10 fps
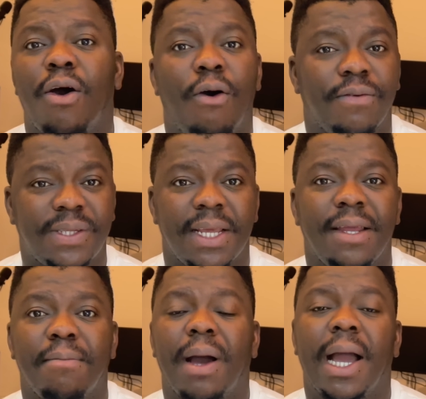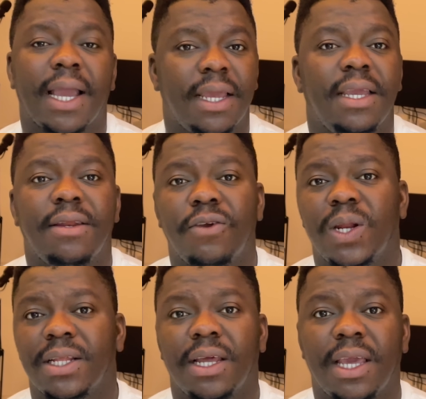of staying back in the
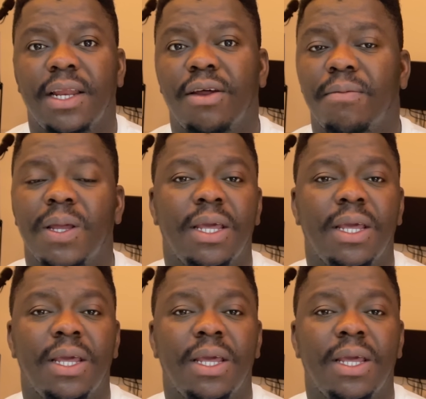United Kingdom,